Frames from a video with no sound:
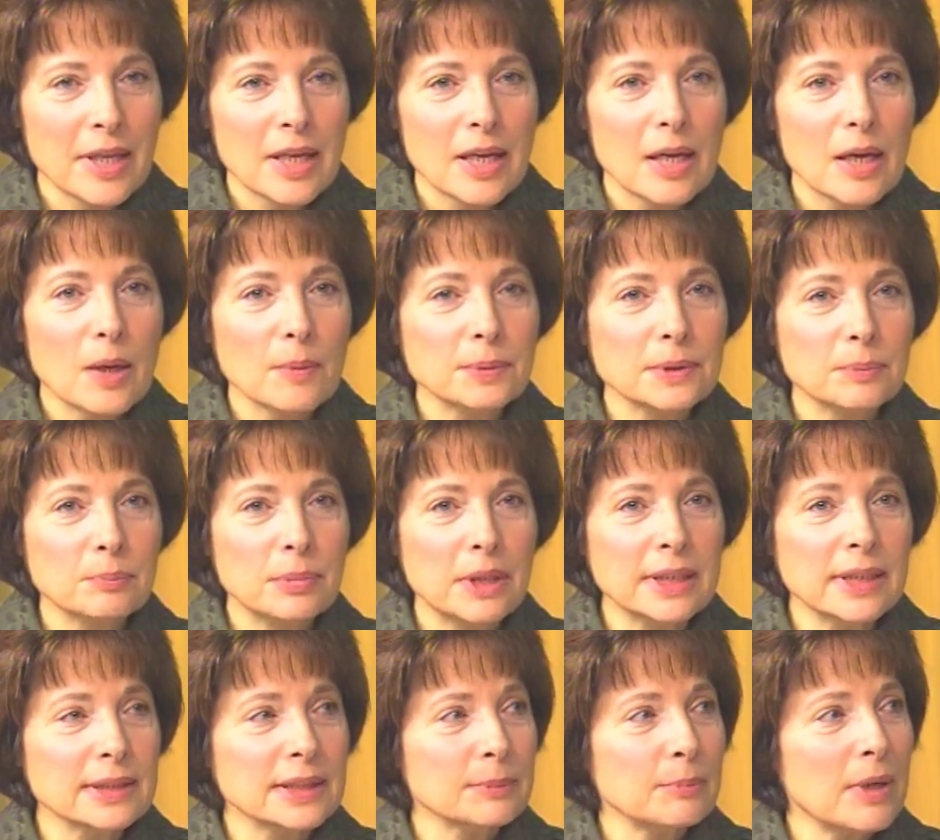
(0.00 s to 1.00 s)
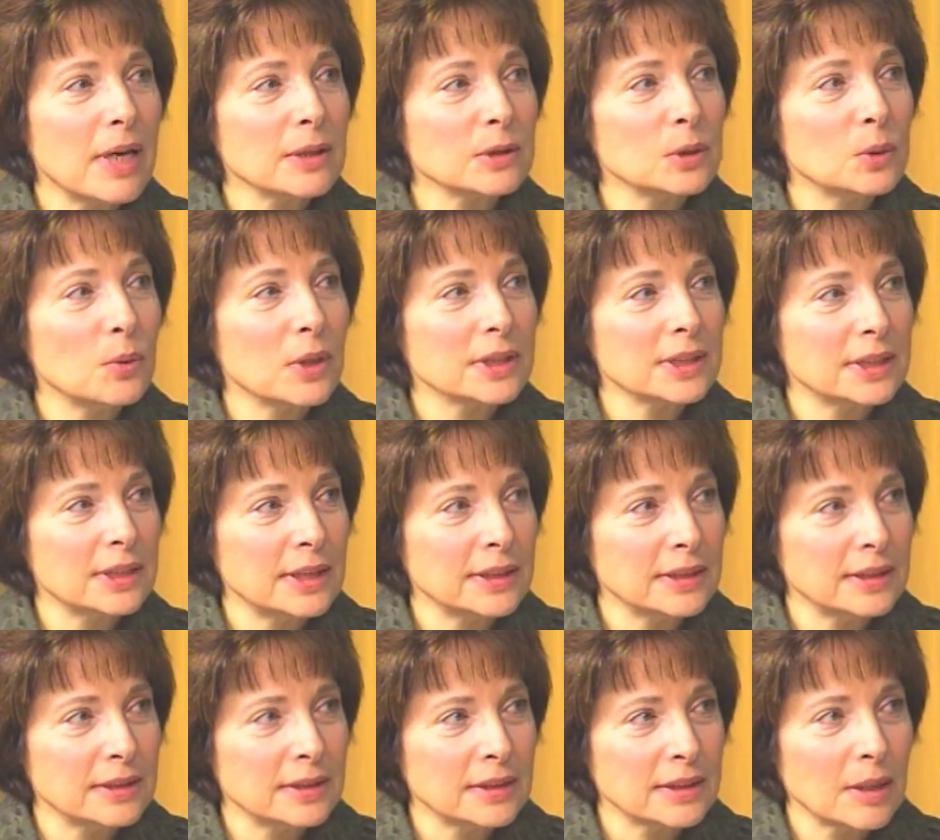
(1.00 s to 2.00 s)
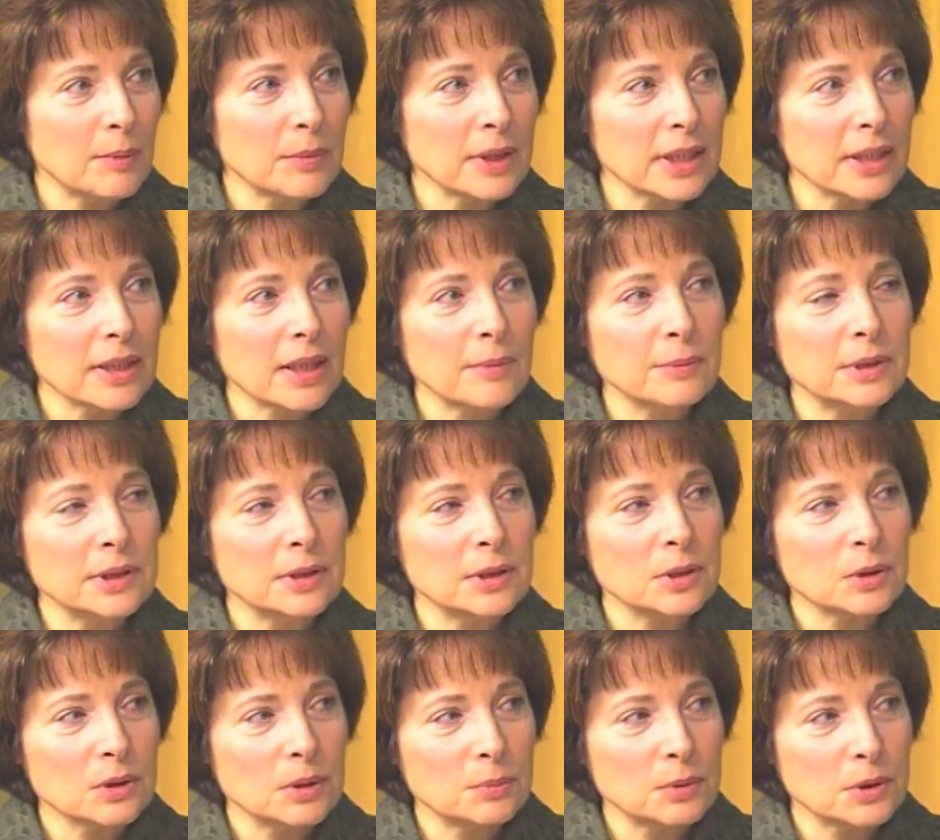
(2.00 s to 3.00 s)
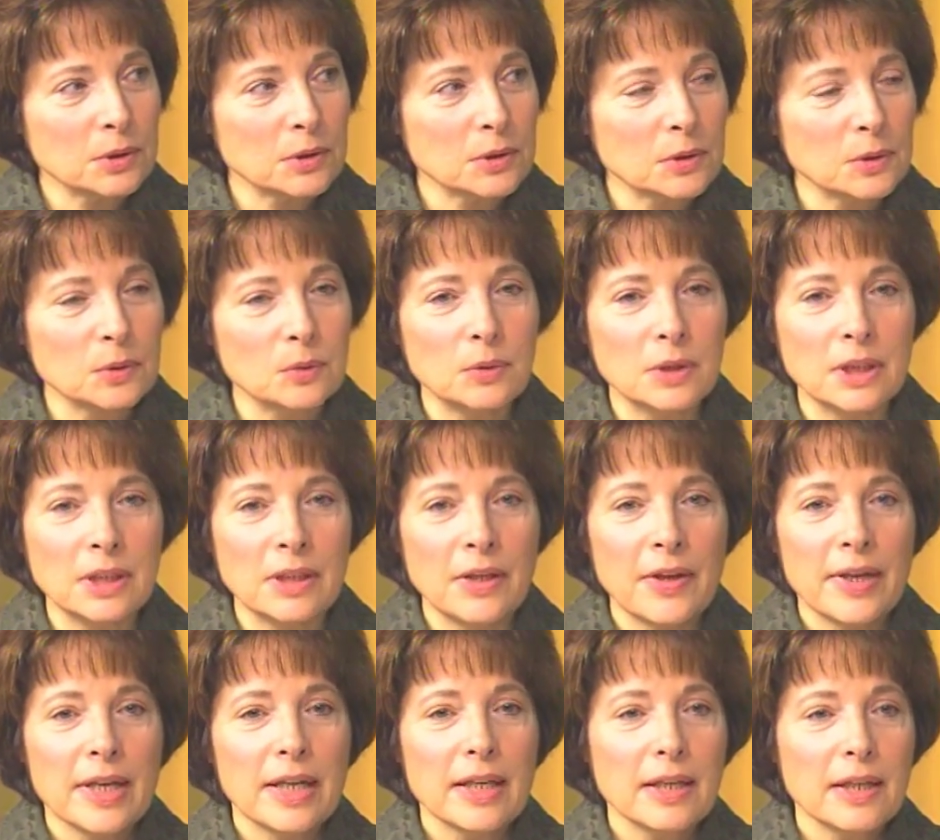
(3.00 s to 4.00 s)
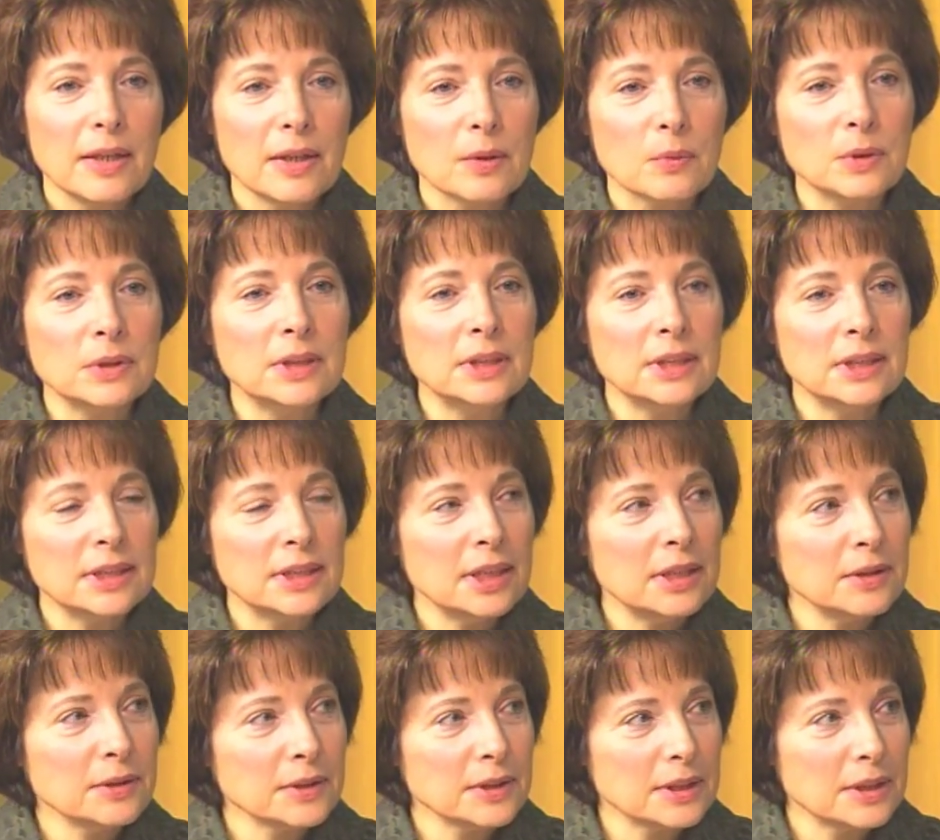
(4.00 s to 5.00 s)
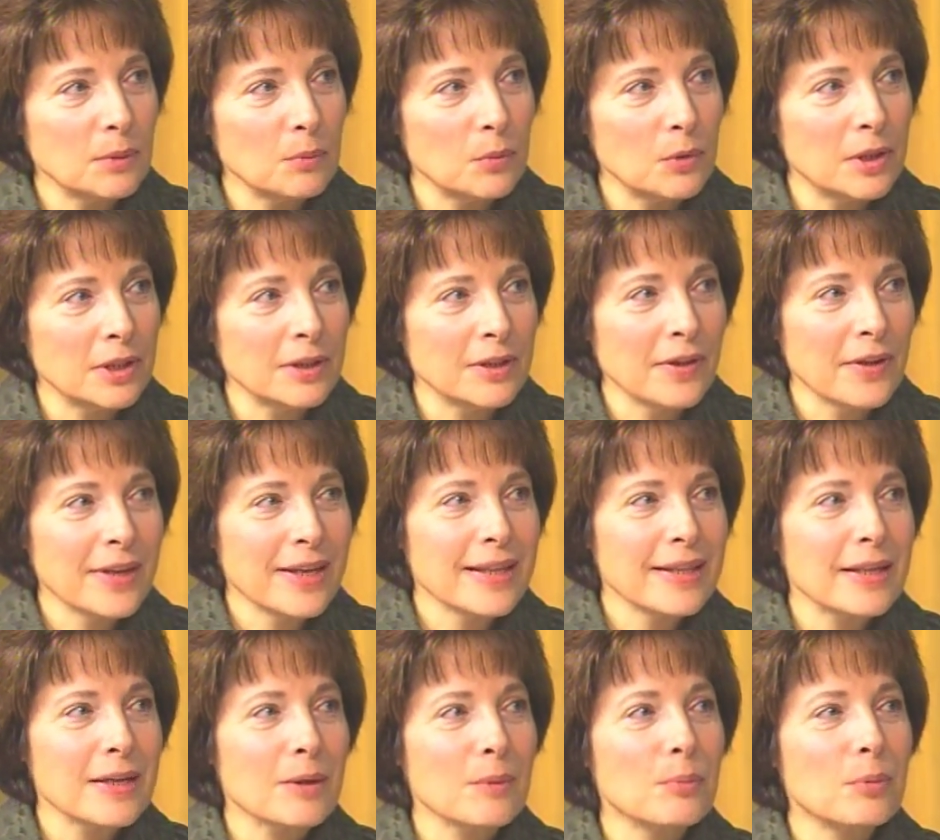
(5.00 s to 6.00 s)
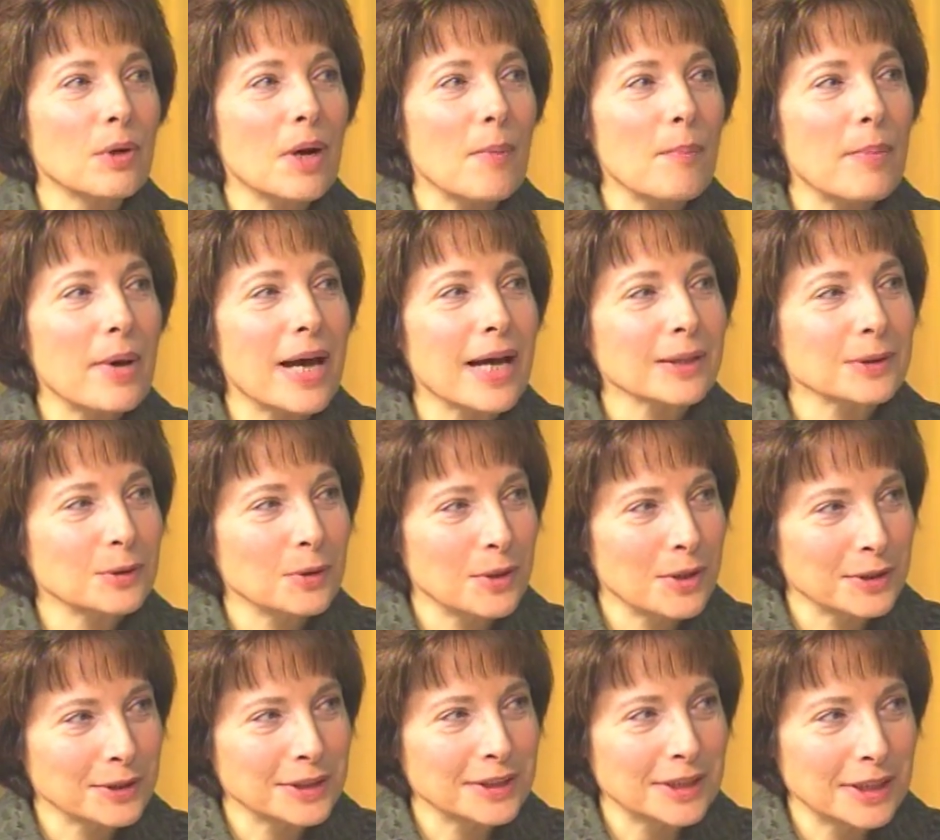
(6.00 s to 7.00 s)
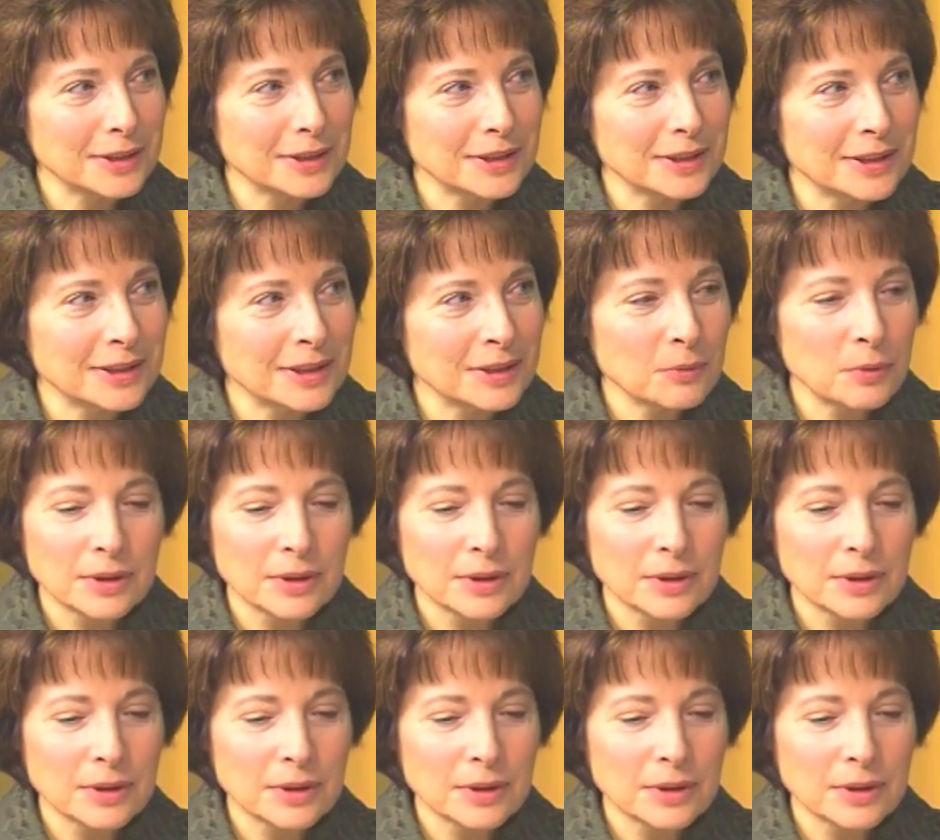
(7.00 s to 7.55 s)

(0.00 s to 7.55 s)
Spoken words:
helps bring us back to our senses. How many times in the scriptures do we hear when Jesus heals someone, they are brought back to their senses?